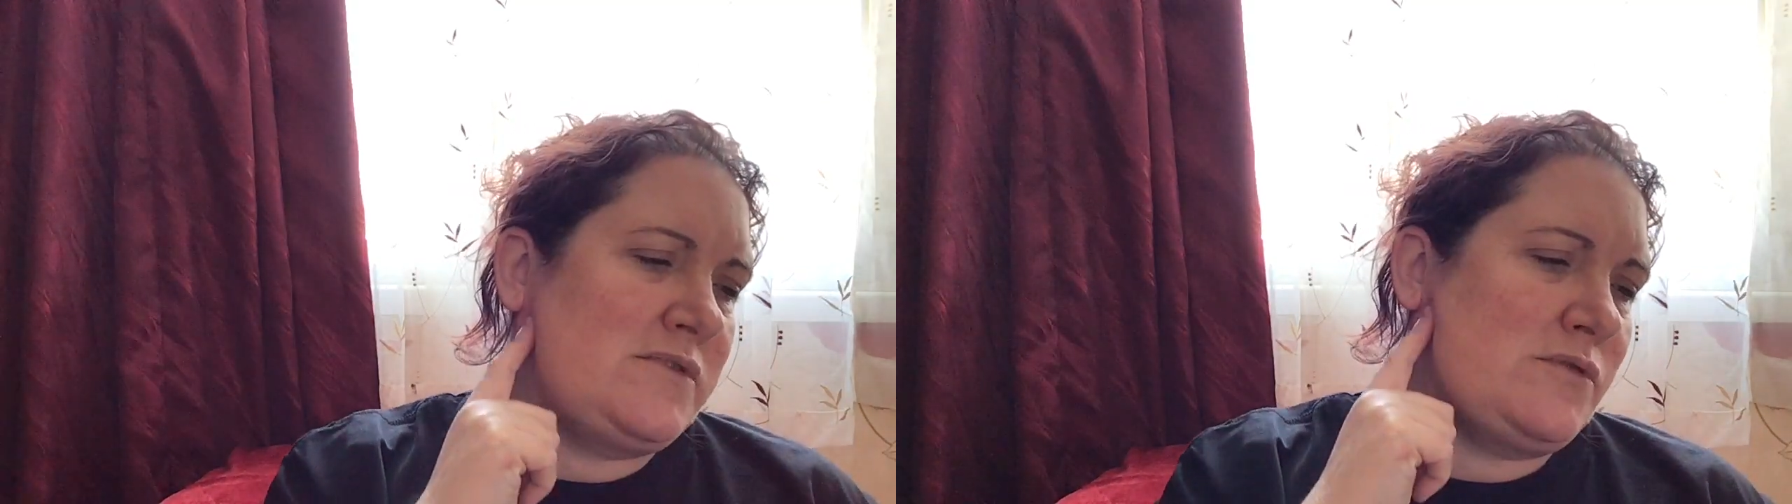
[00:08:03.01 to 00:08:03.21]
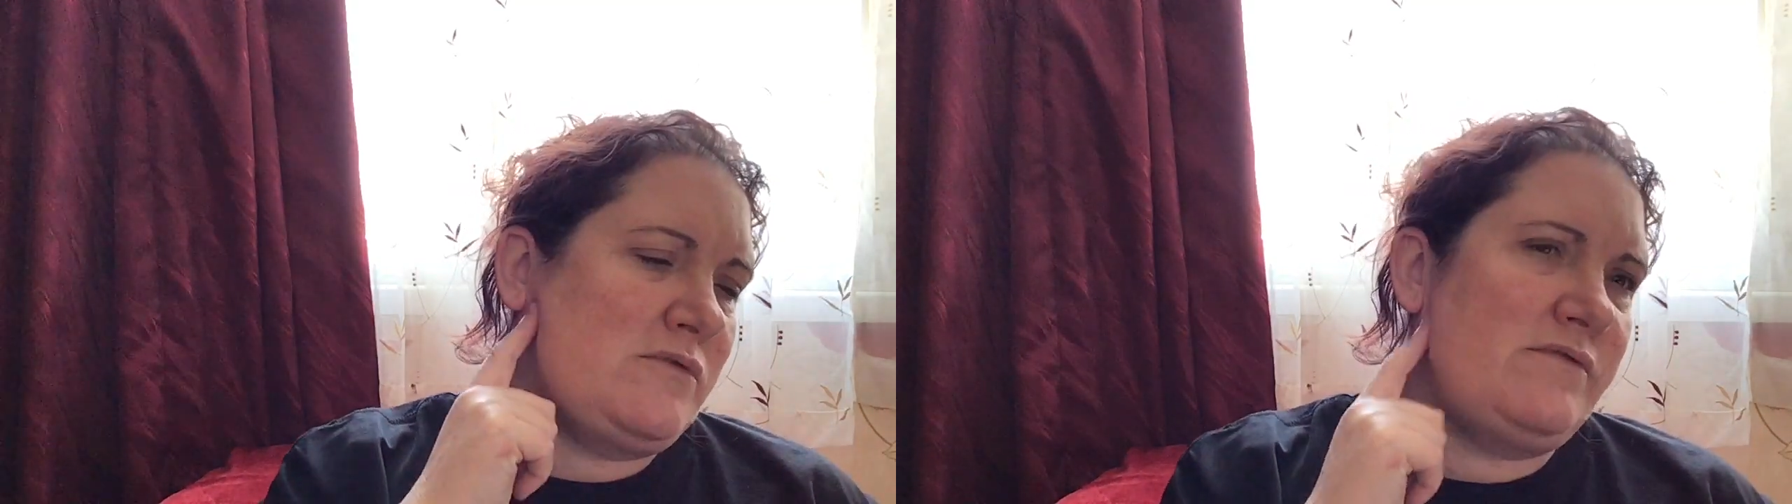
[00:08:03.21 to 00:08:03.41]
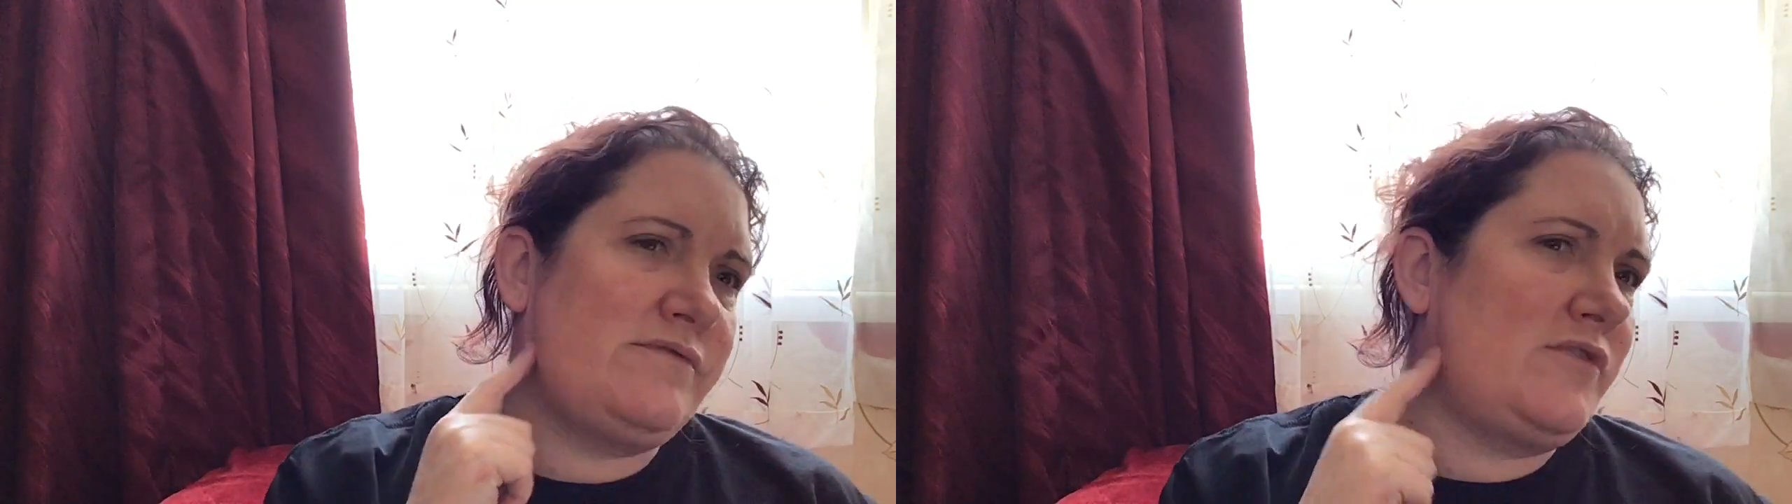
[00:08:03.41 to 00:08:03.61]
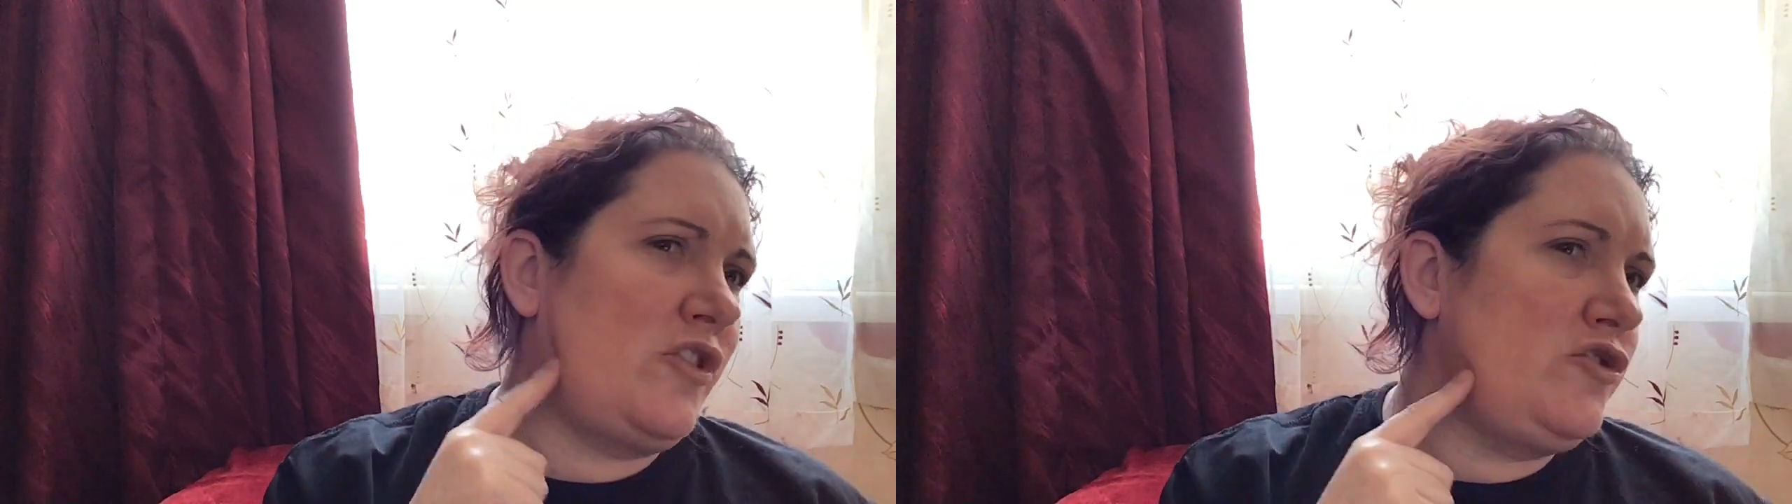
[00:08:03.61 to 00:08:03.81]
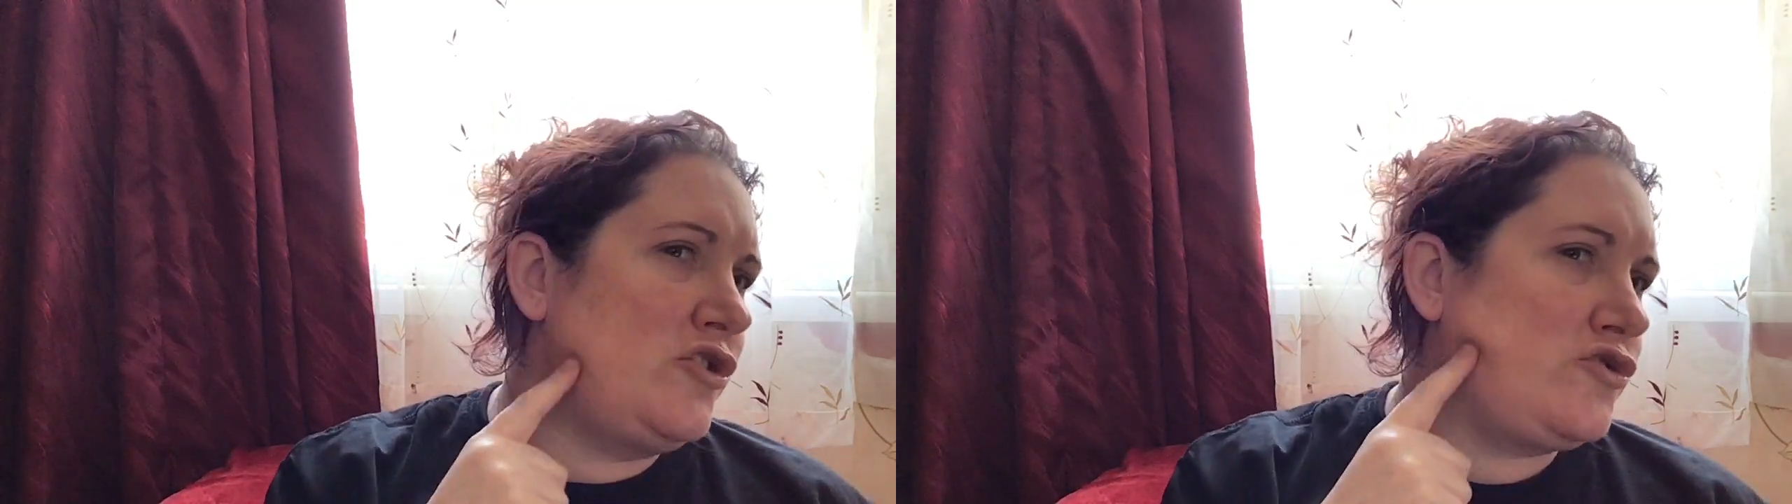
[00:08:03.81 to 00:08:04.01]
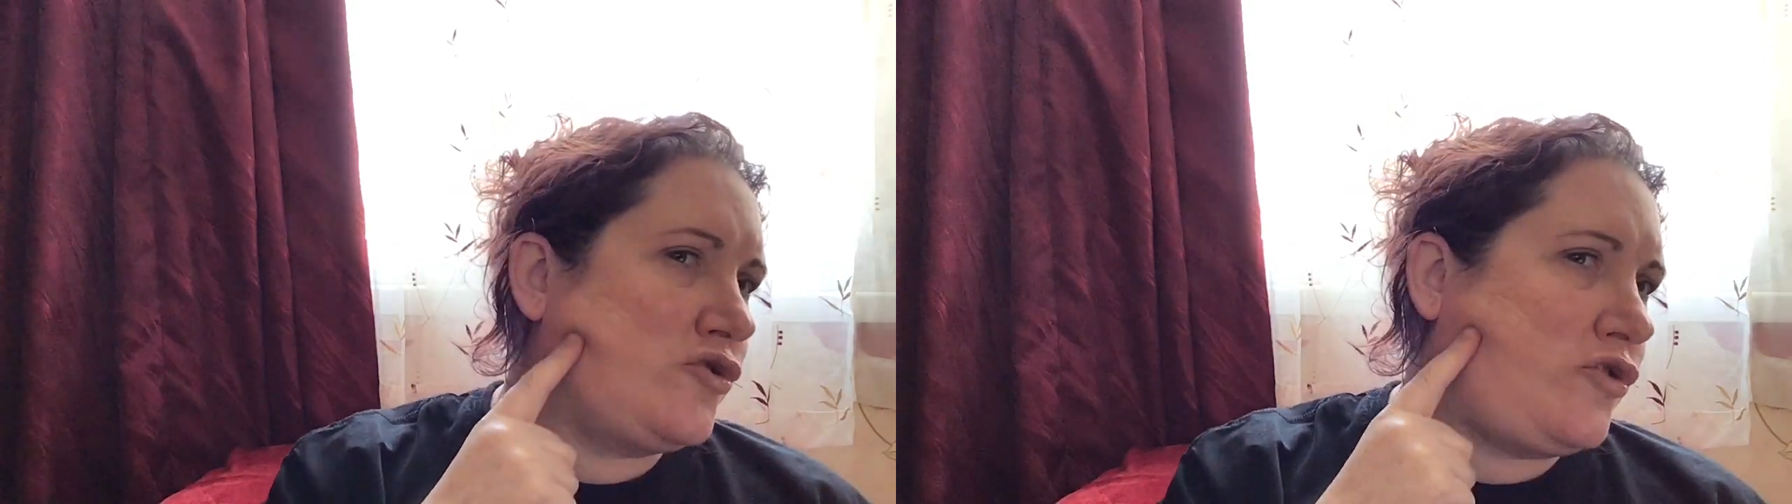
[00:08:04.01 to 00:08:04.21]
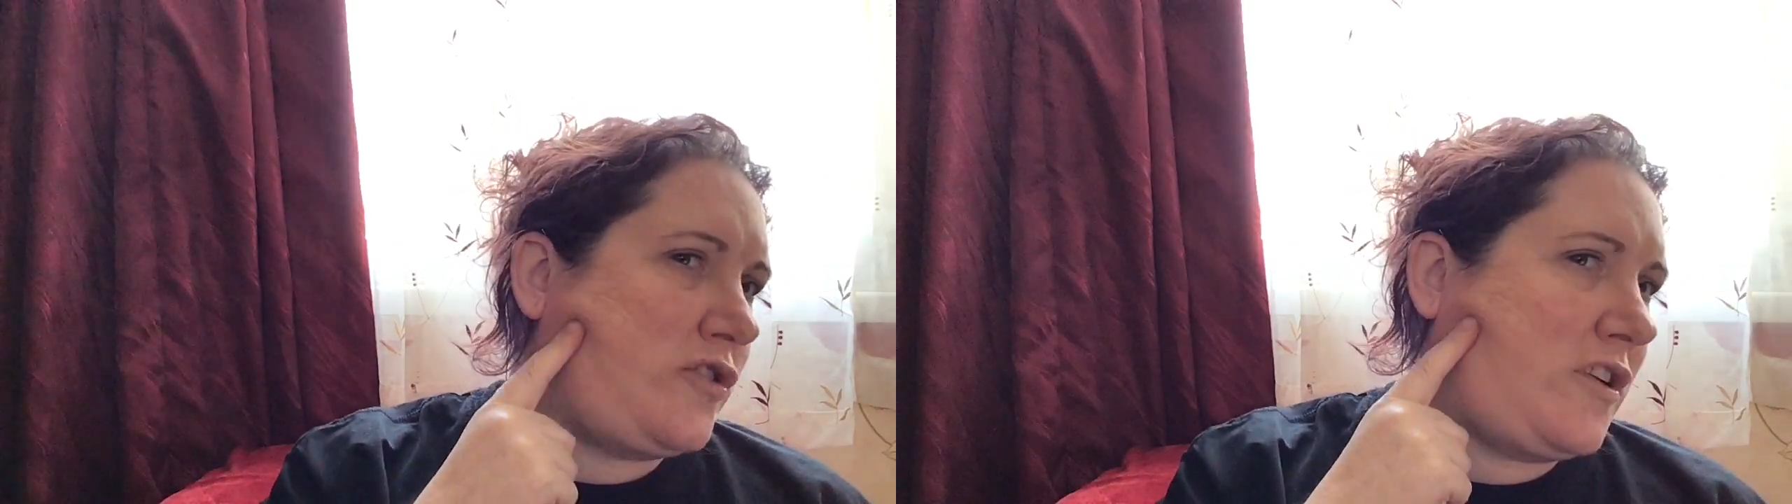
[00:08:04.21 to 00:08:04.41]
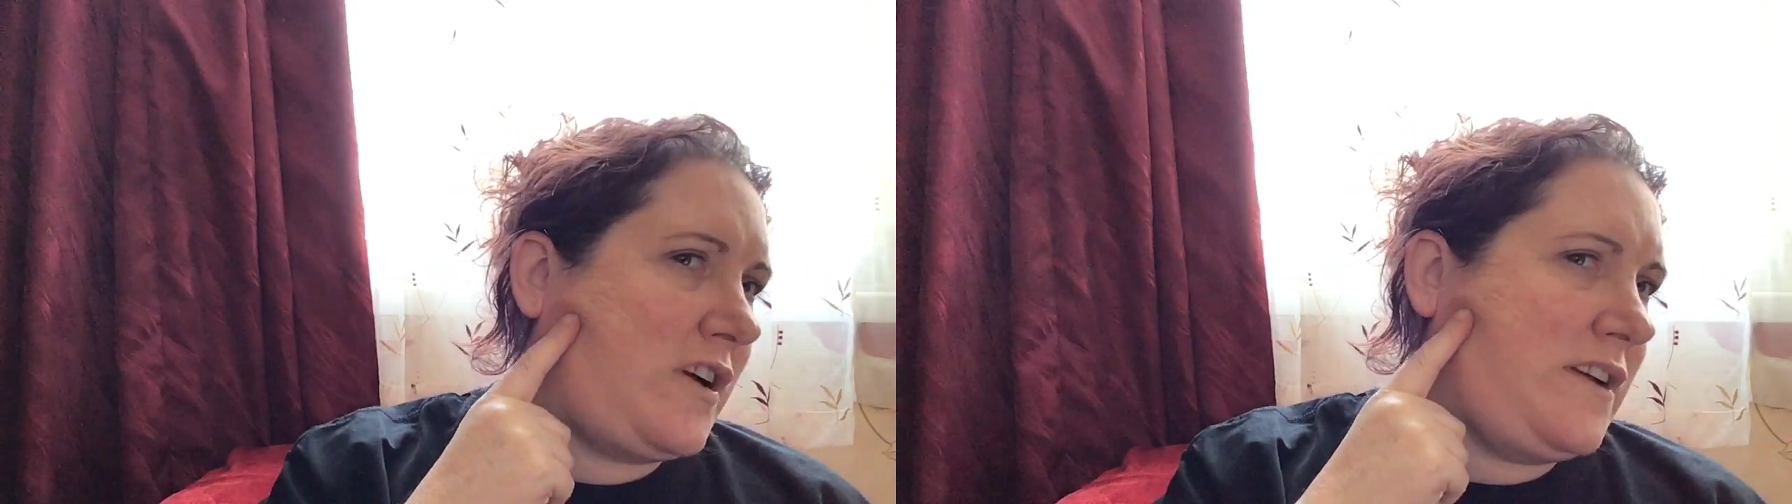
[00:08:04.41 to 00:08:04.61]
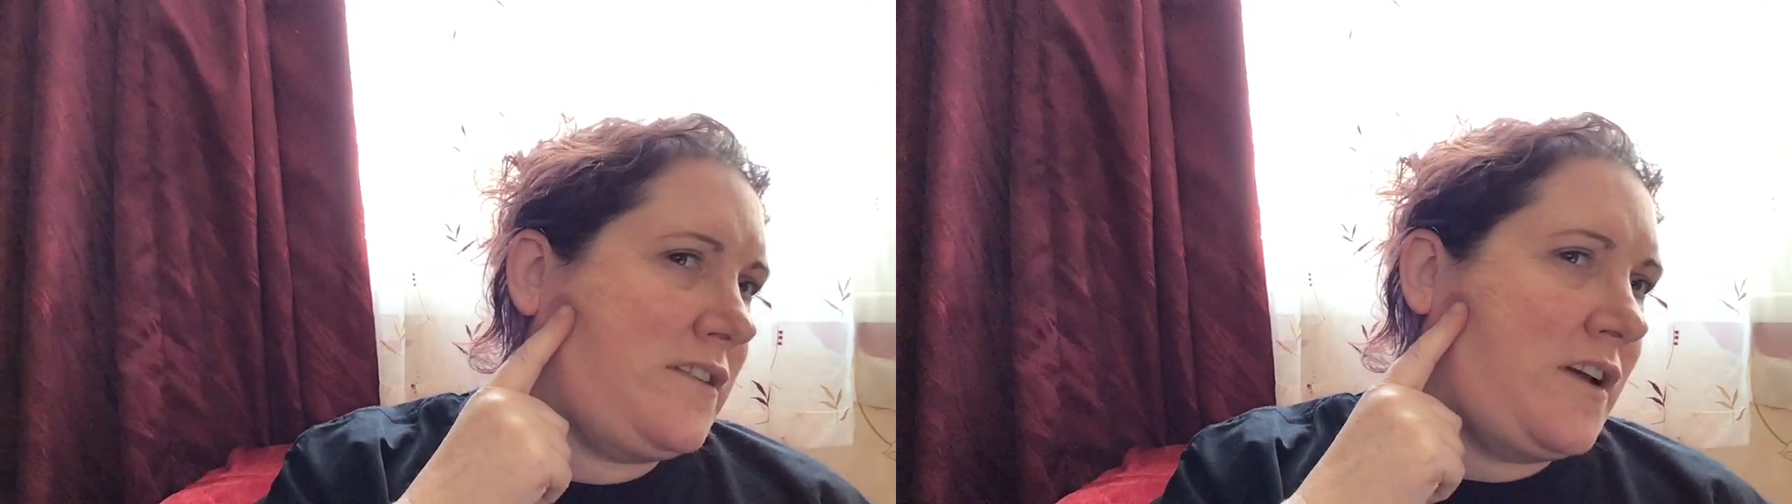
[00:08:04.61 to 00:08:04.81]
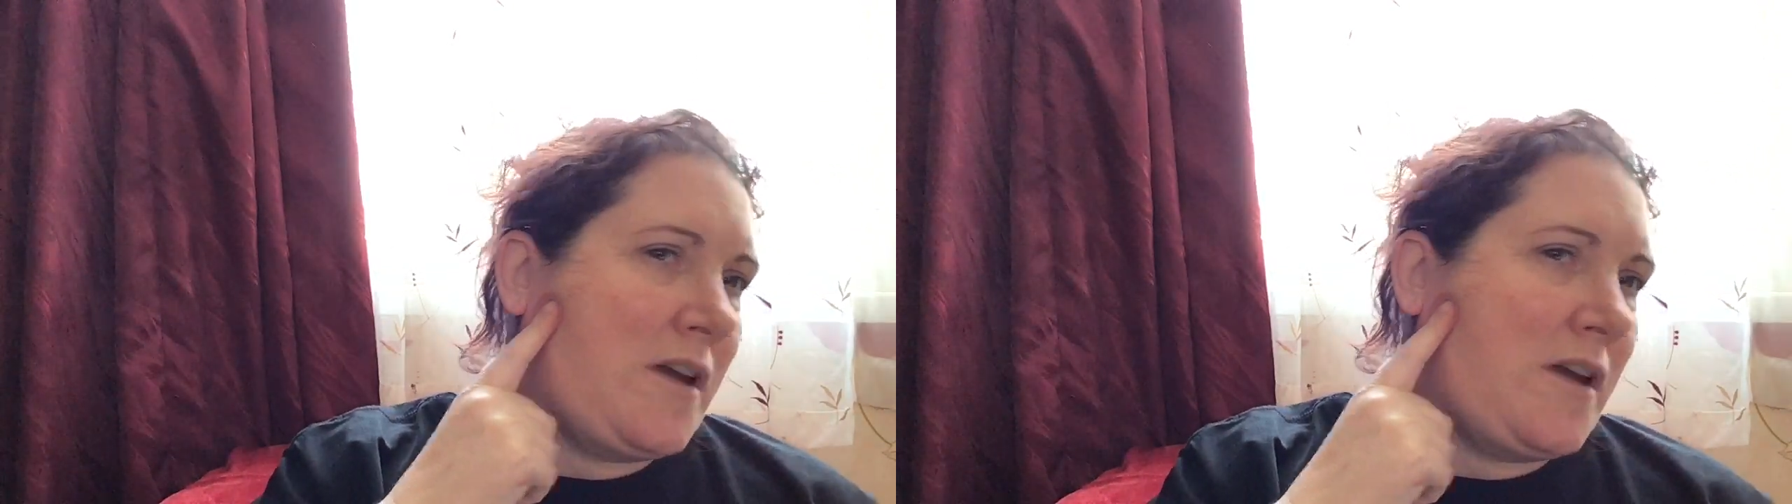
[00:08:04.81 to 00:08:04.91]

sort of on your jawline.